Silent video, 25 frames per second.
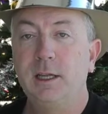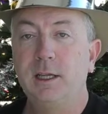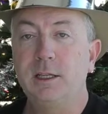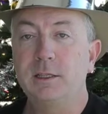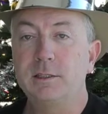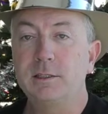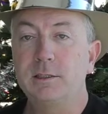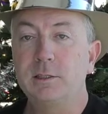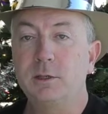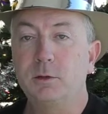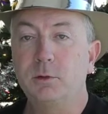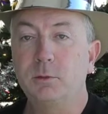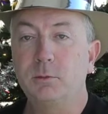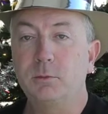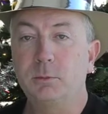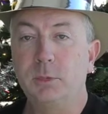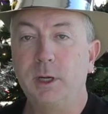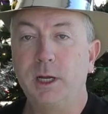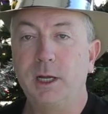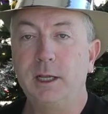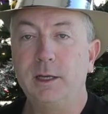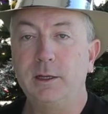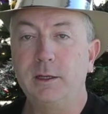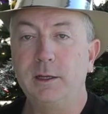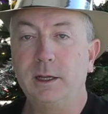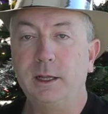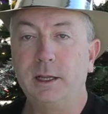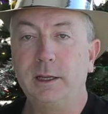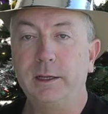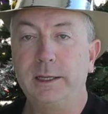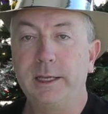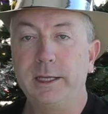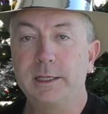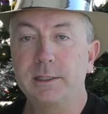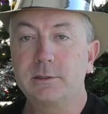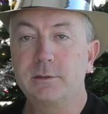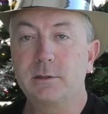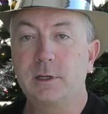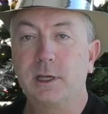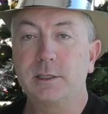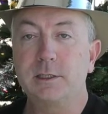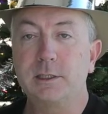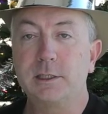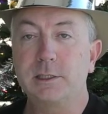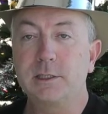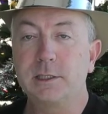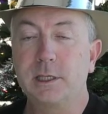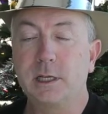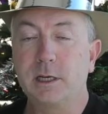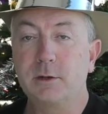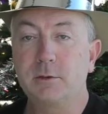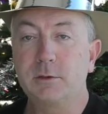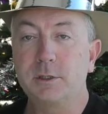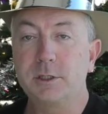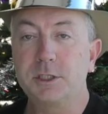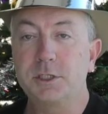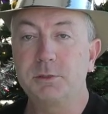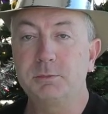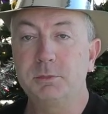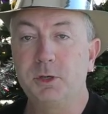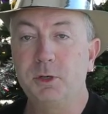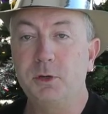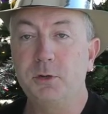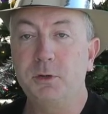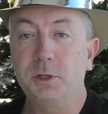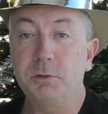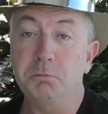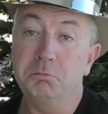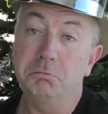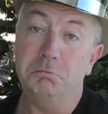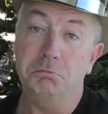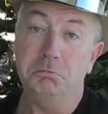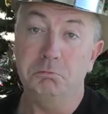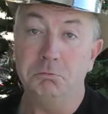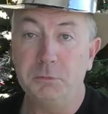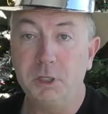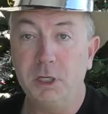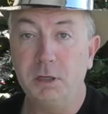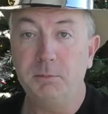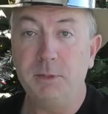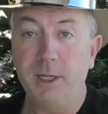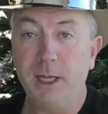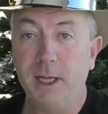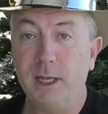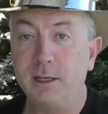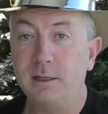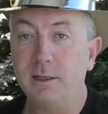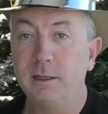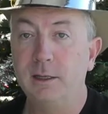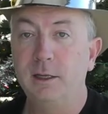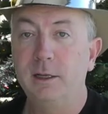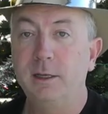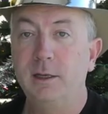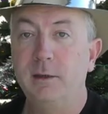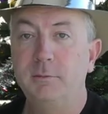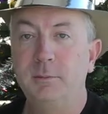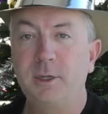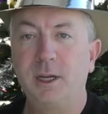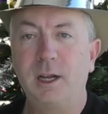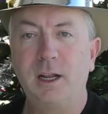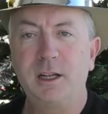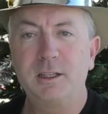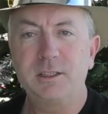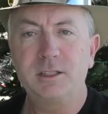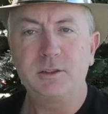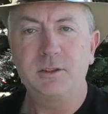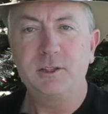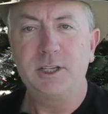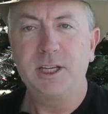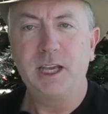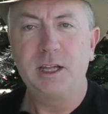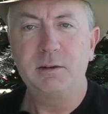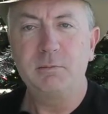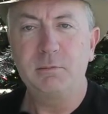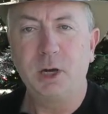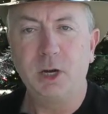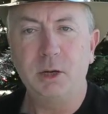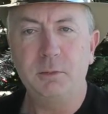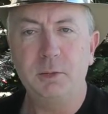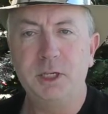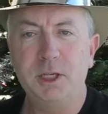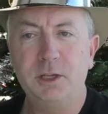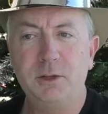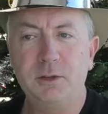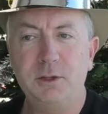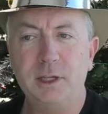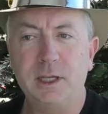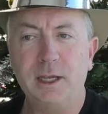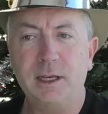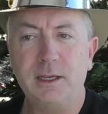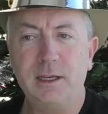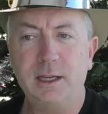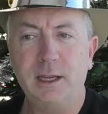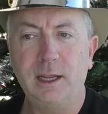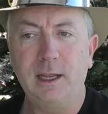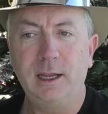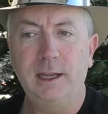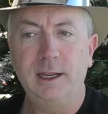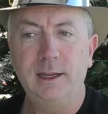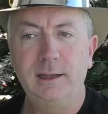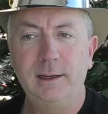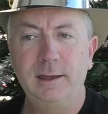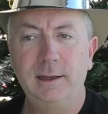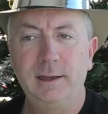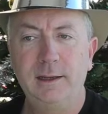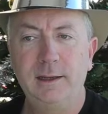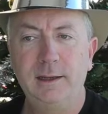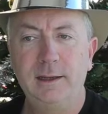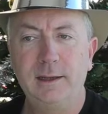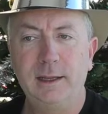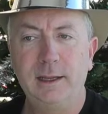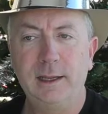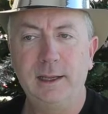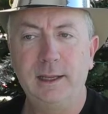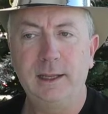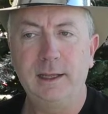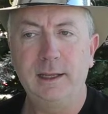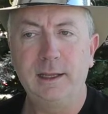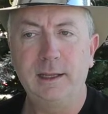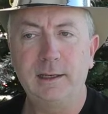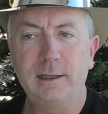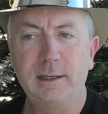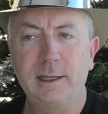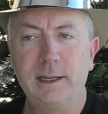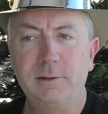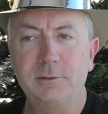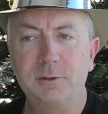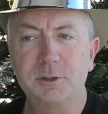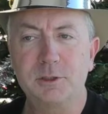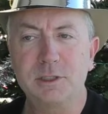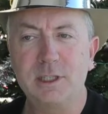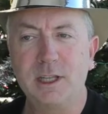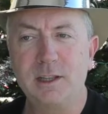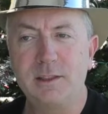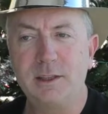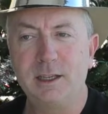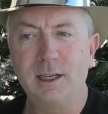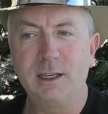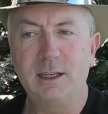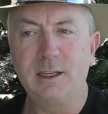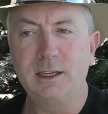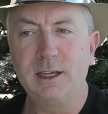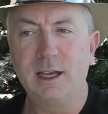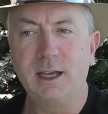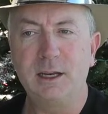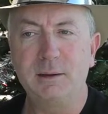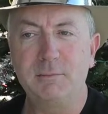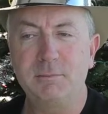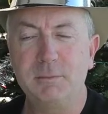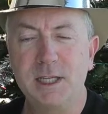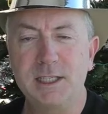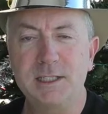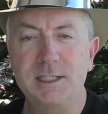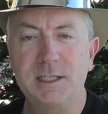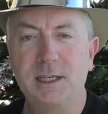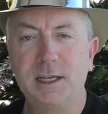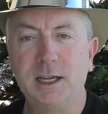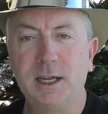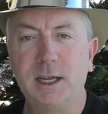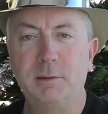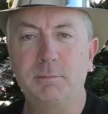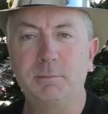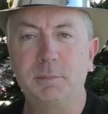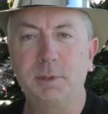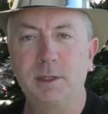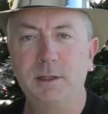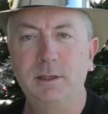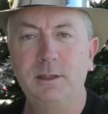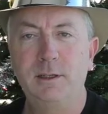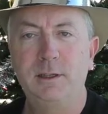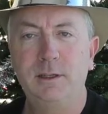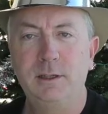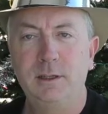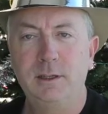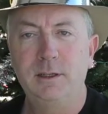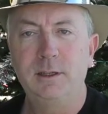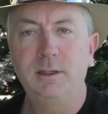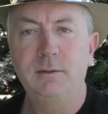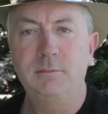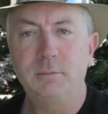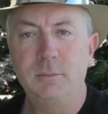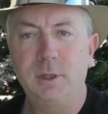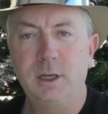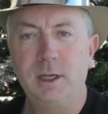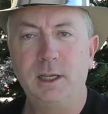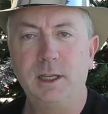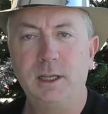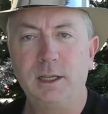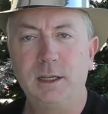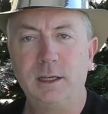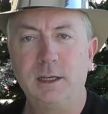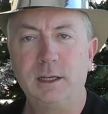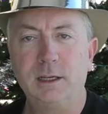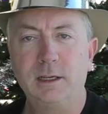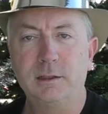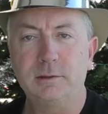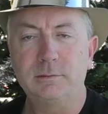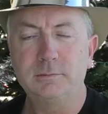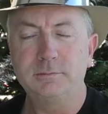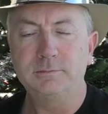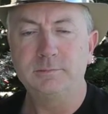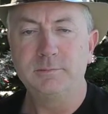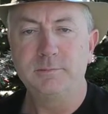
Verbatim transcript: And so mine, I guess I just said it was smooth and hmm, not bad. But I also had had barbecue that day, and that was, I think, kind of messing up my, uh,